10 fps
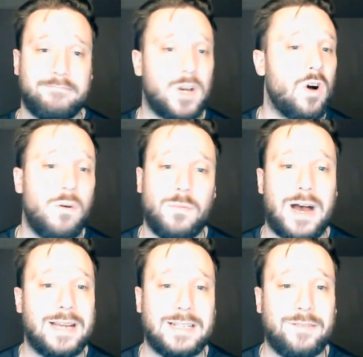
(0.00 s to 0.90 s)
home
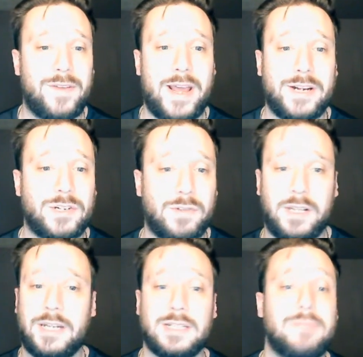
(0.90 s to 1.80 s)
ice advantage
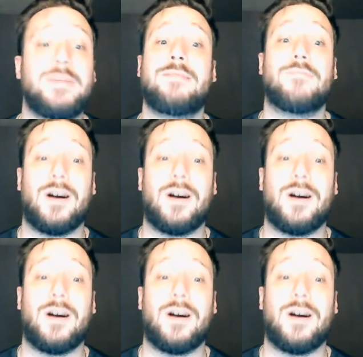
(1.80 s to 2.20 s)
really doesn't mean